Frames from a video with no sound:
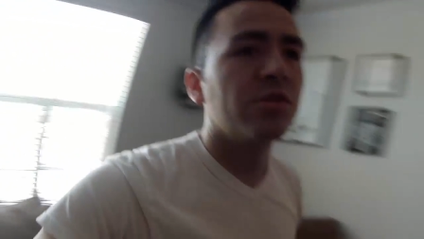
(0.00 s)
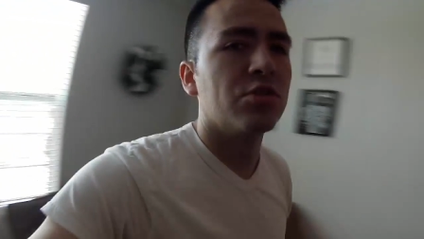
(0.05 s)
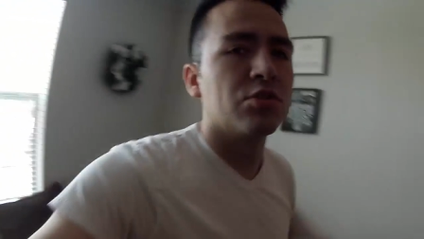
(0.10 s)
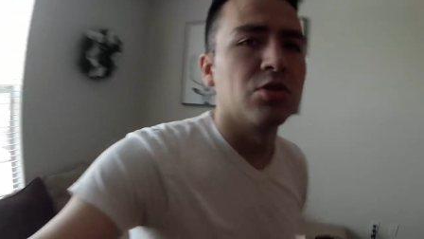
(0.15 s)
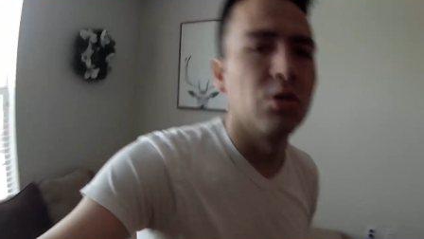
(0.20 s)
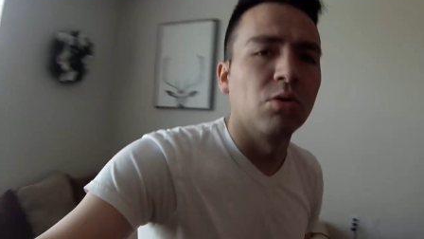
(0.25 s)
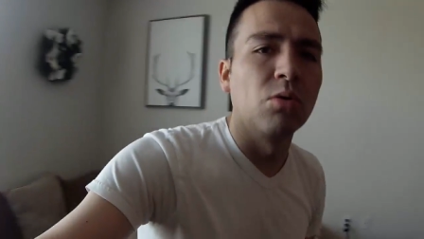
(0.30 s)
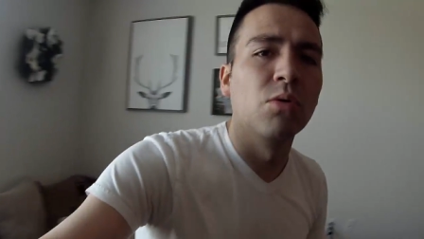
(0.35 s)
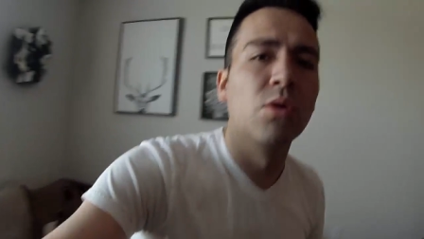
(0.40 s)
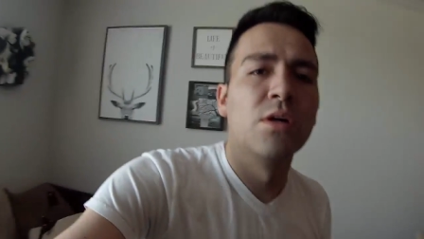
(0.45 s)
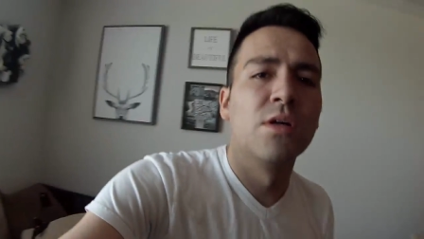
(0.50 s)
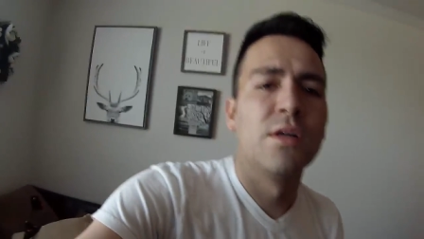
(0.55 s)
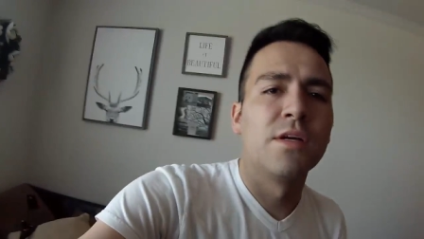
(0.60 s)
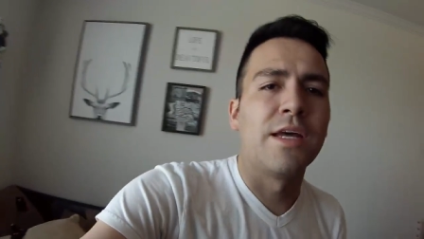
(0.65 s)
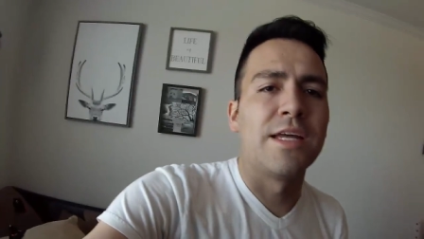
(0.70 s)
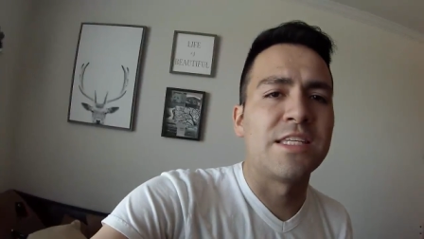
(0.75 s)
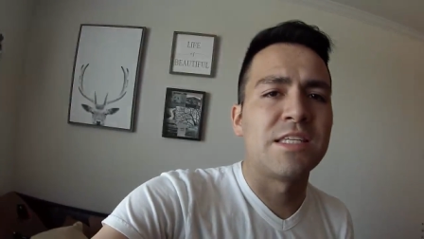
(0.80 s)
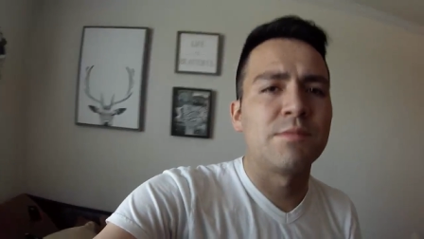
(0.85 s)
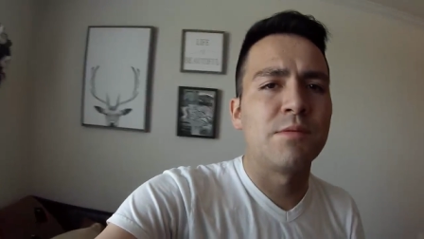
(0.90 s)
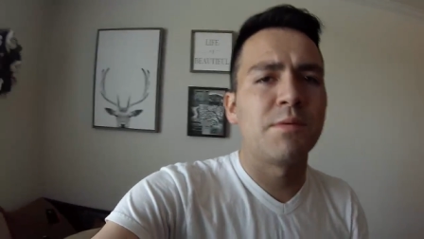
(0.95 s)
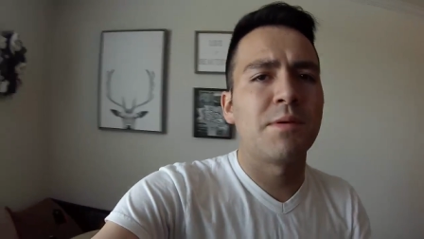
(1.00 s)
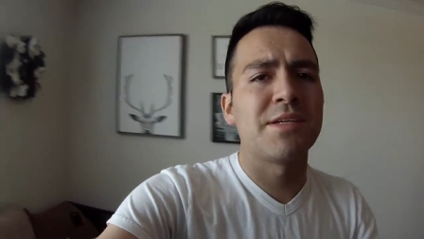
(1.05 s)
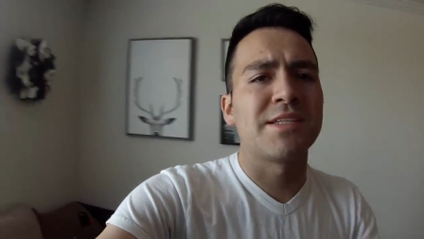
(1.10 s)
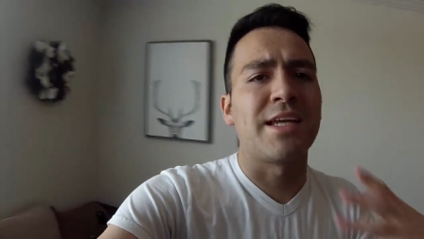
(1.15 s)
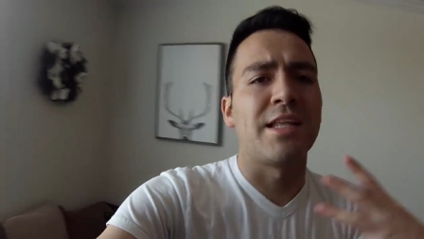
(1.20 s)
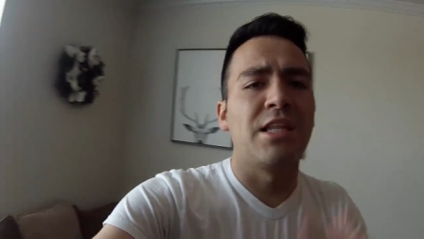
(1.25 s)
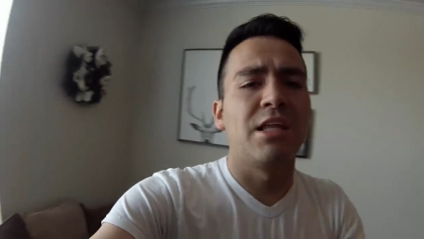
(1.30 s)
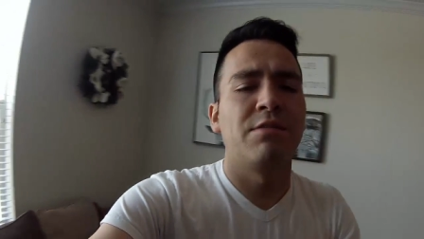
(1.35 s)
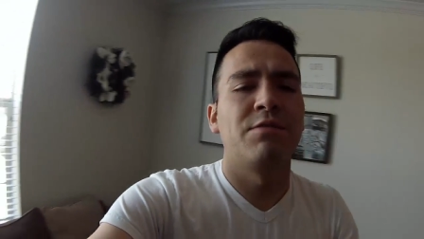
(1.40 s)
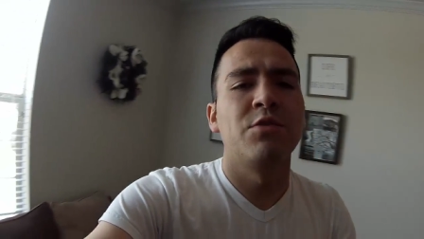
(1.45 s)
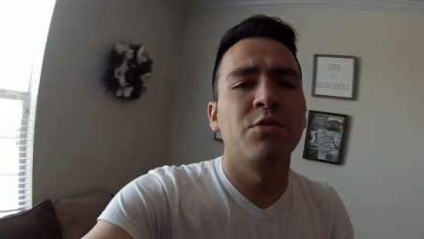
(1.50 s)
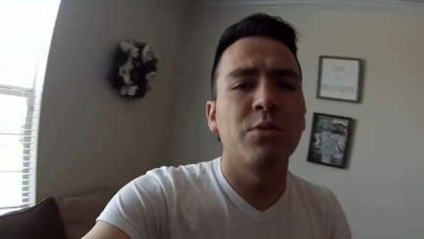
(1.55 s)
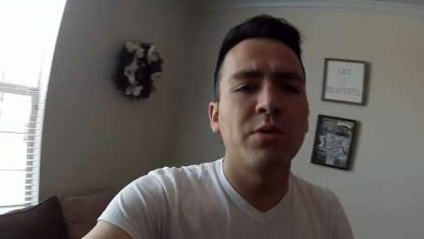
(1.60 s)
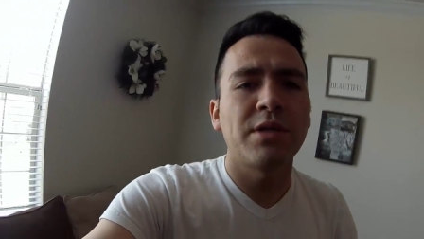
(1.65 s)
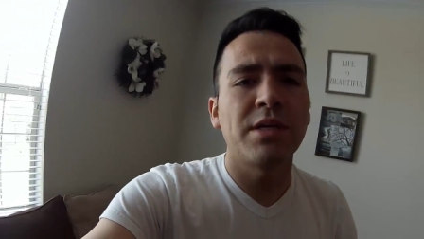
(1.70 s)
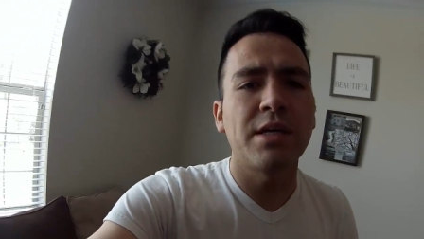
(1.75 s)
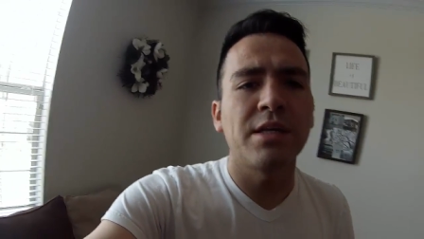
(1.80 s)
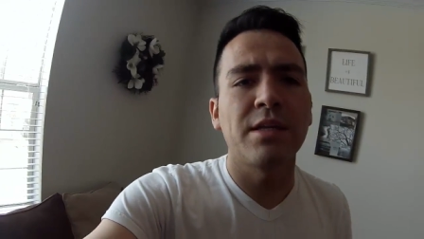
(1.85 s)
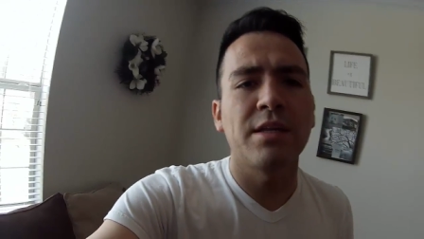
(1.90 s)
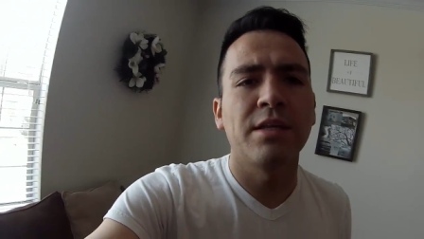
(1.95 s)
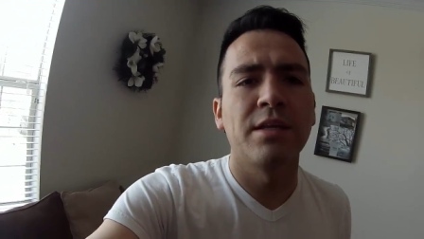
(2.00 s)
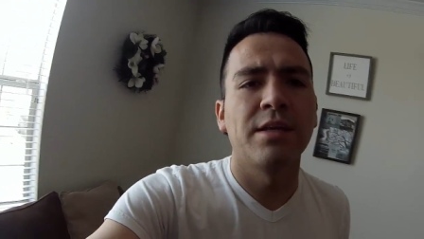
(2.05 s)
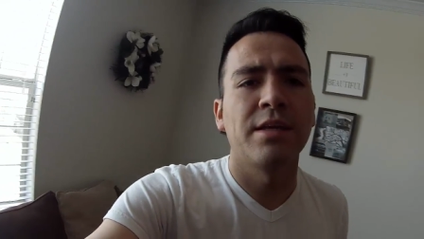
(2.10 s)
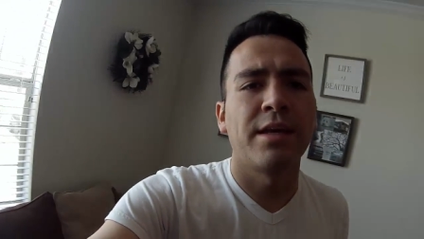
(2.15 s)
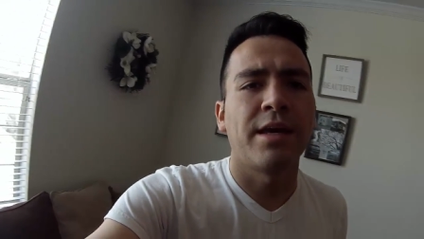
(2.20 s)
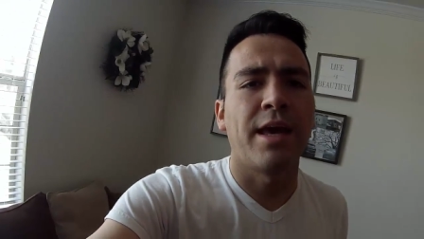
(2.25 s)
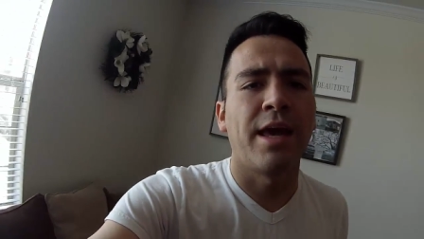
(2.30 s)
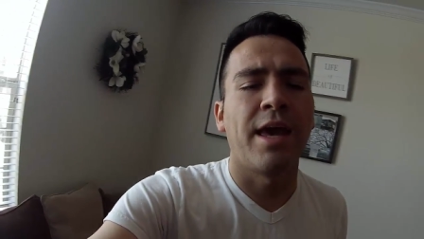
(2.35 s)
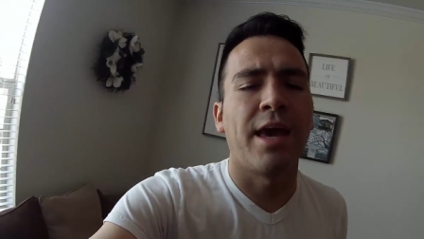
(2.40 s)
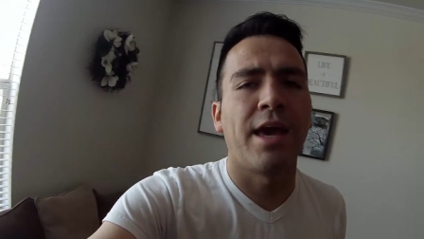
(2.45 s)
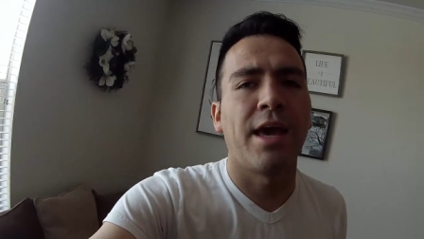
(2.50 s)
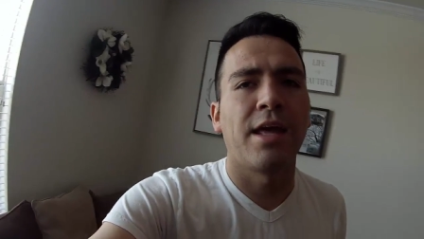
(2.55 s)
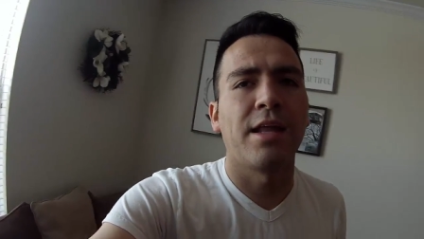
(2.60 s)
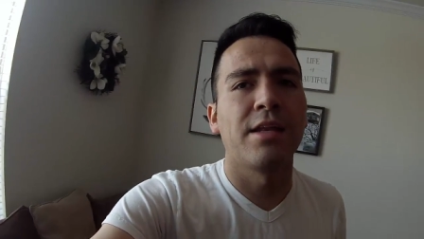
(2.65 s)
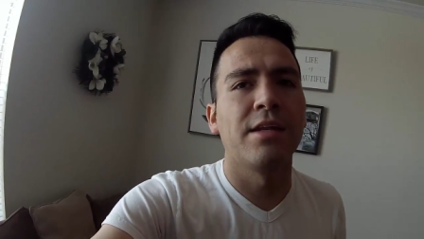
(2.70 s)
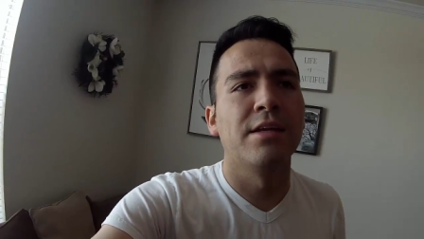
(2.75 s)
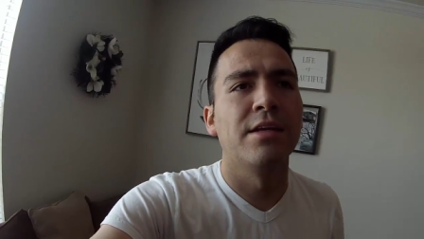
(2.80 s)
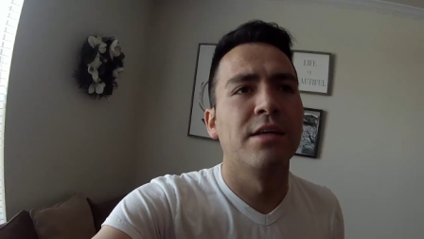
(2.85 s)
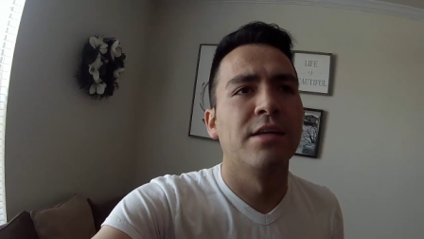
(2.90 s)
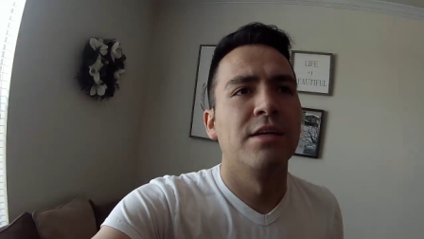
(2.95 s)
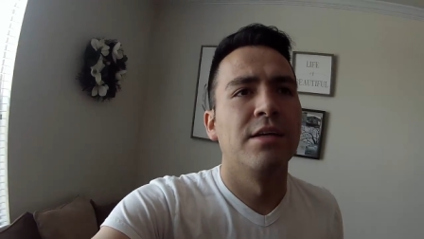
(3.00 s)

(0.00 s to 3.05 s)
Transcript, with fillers: So it's simply because I love doing it and